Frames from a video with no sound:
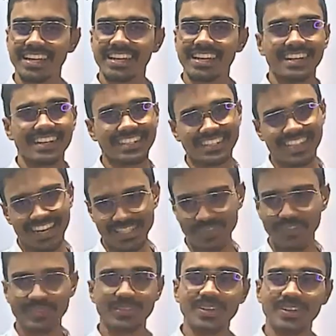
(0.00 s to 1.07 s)
That is
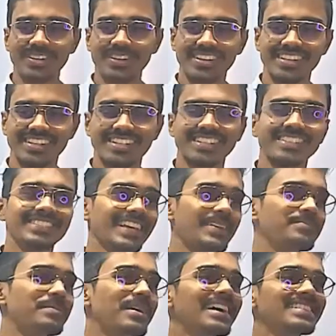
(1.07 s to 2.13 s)
also same
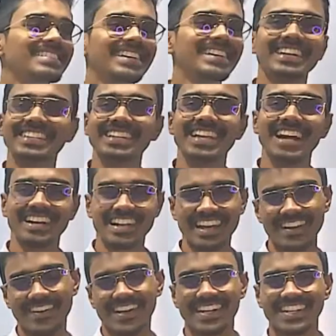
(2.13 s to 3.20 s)
as the ductile one,
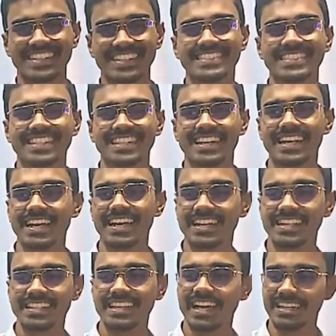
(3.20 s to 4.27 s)
right? Yeah,
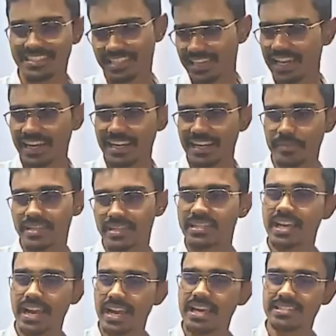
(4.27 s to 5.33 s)
it's correct. I mean, the idea is
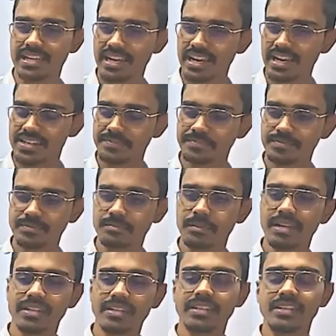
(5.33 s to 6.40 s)
correct, but
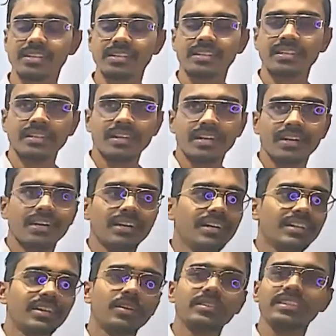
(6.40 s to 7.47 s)
not
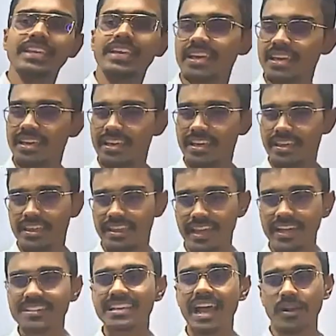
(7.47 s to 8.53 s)
the
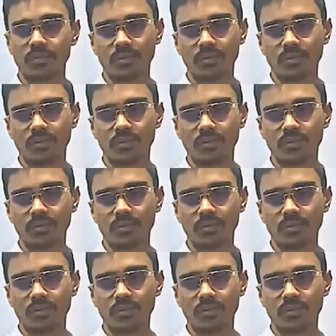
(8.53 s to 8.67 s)
exact one.